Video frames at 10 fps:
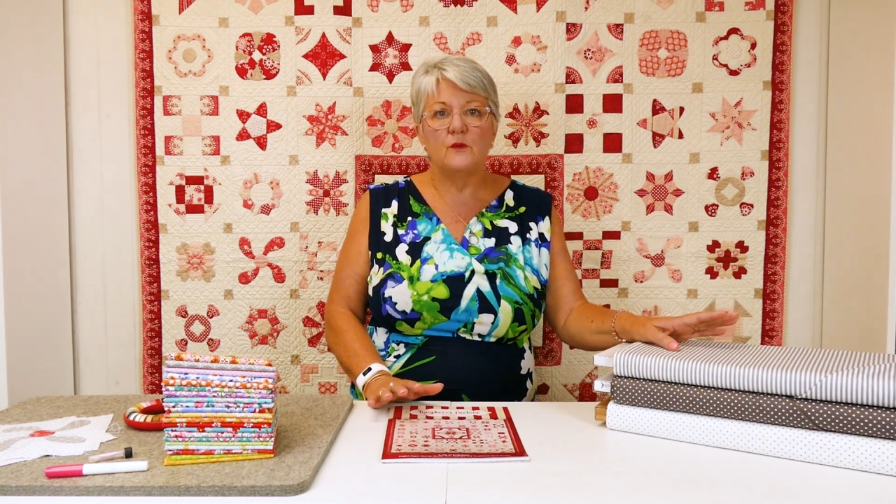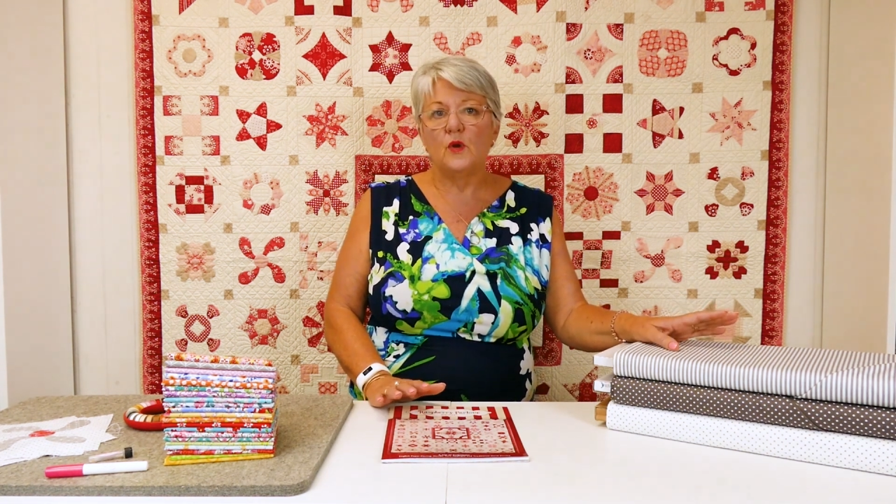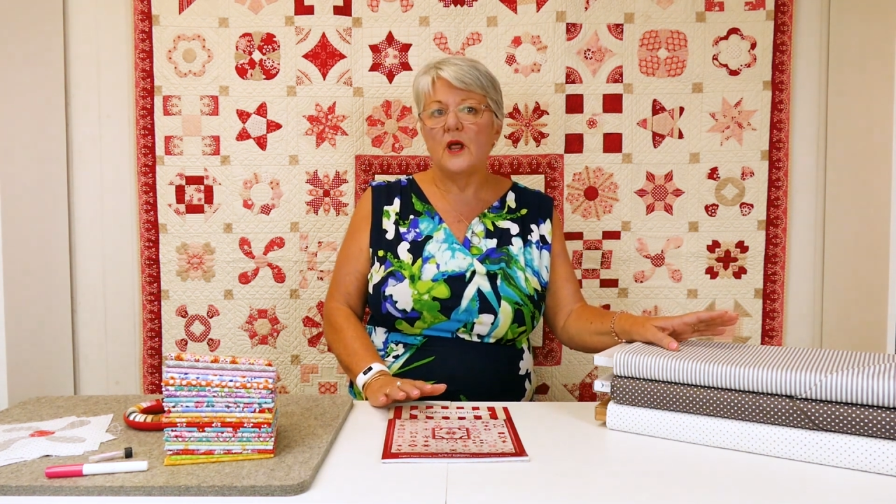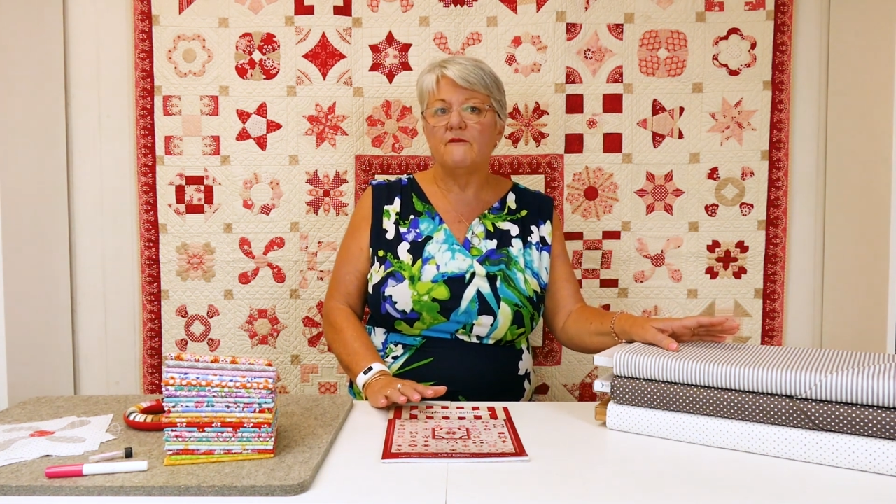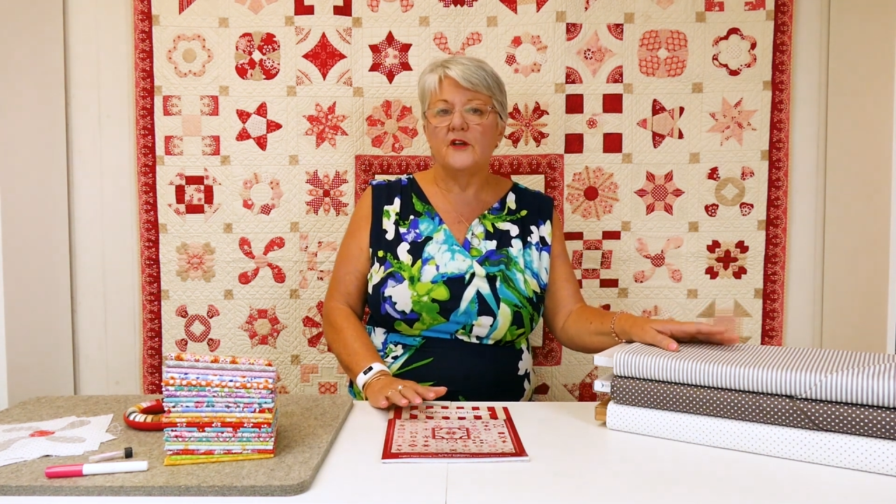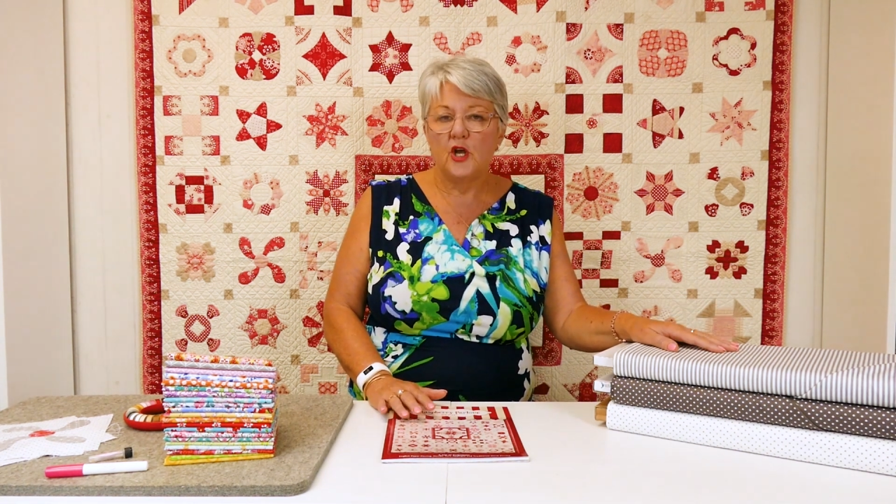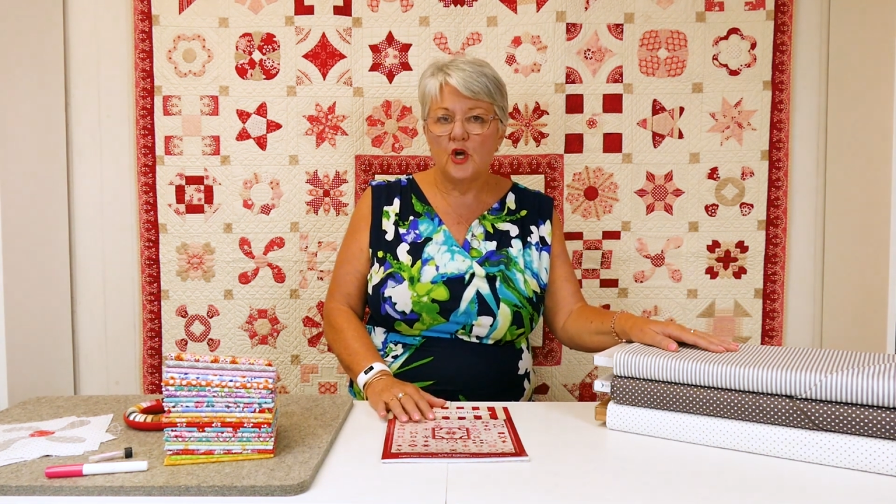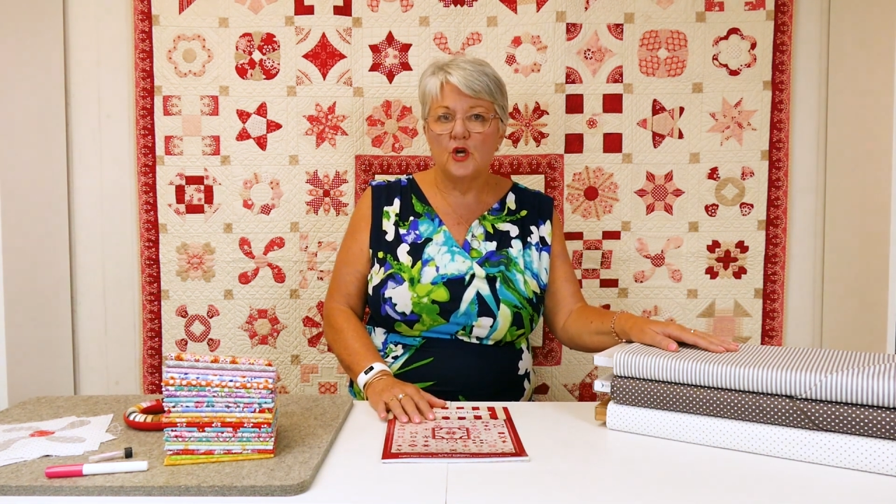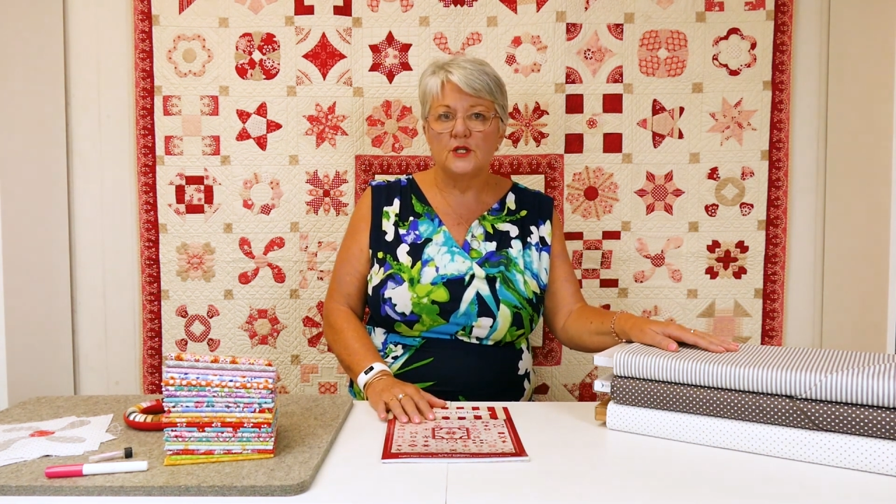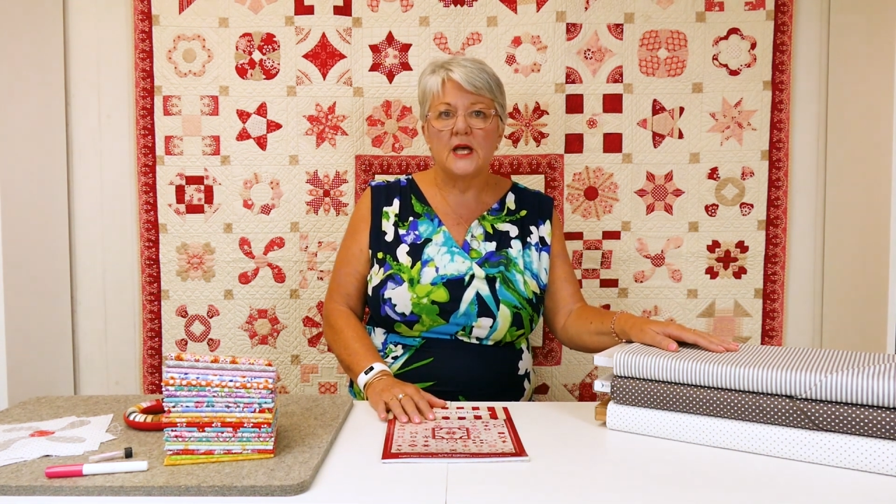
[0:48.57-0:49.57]
We'll have
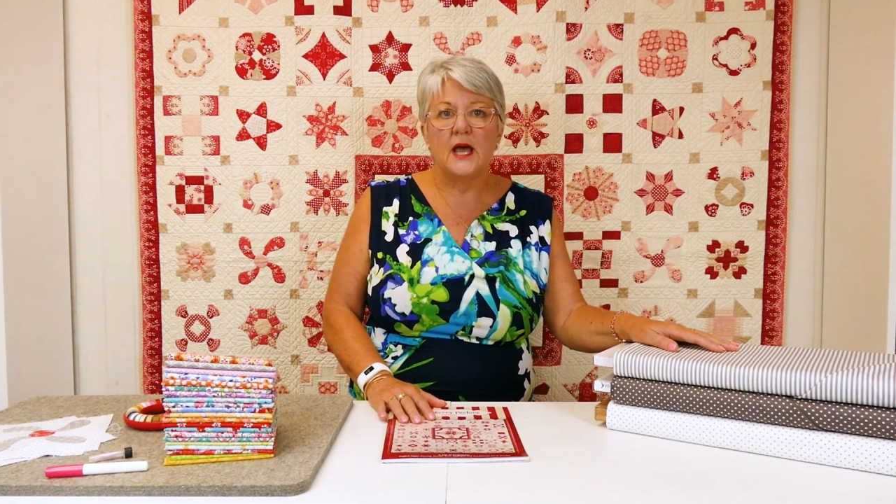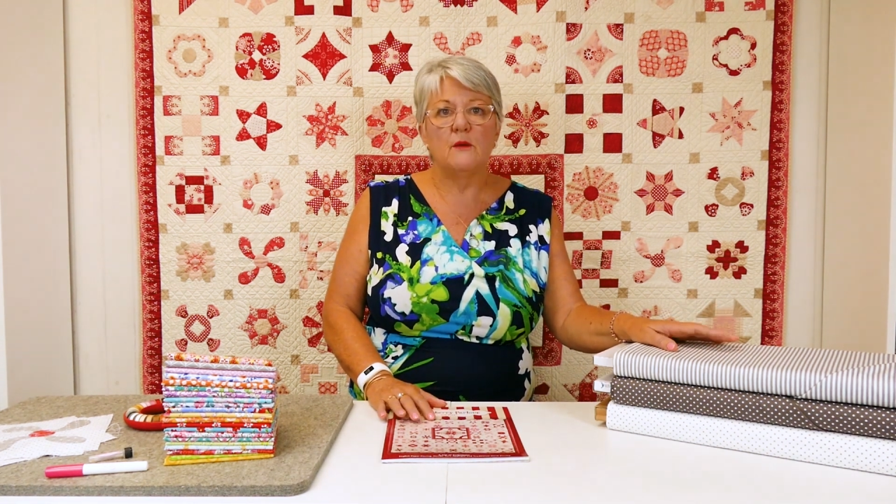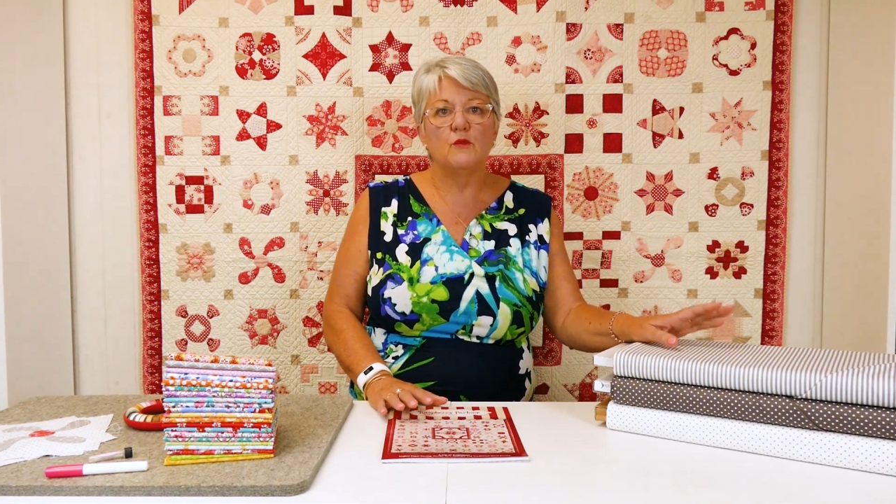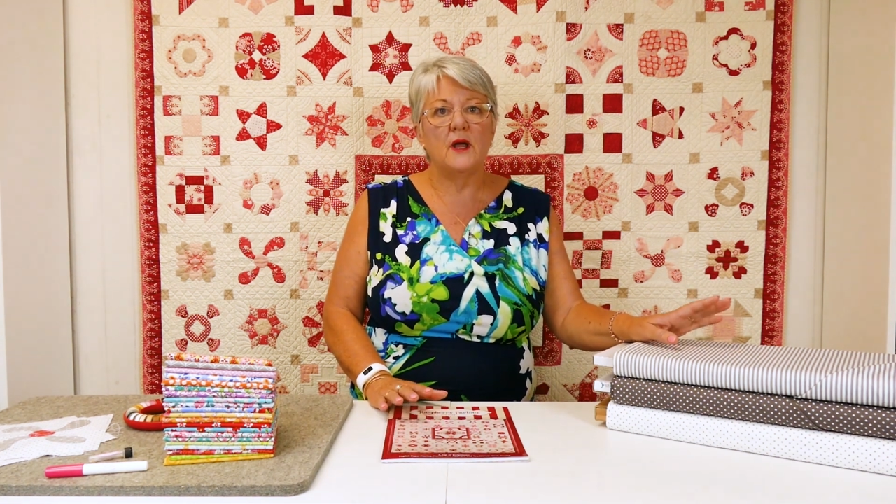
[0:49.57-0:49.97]
videos and we'll